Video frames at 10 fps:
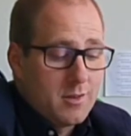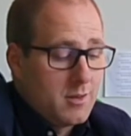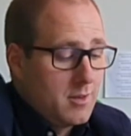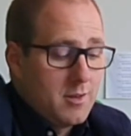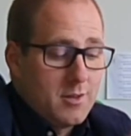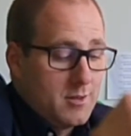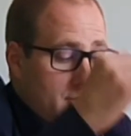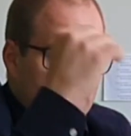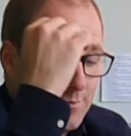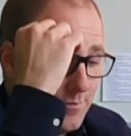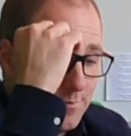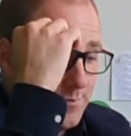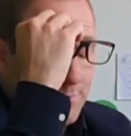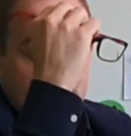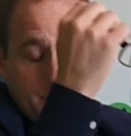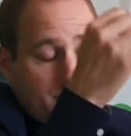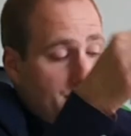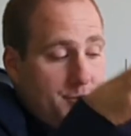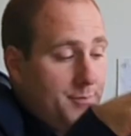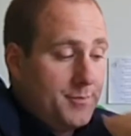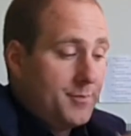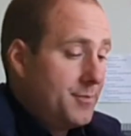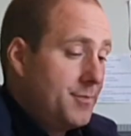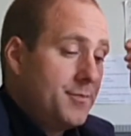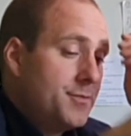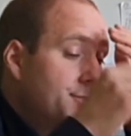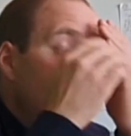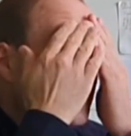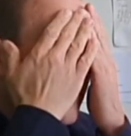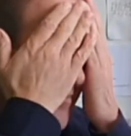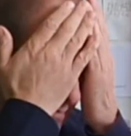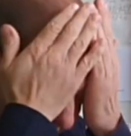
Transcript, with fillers: And that's how it'll work, genuinely. The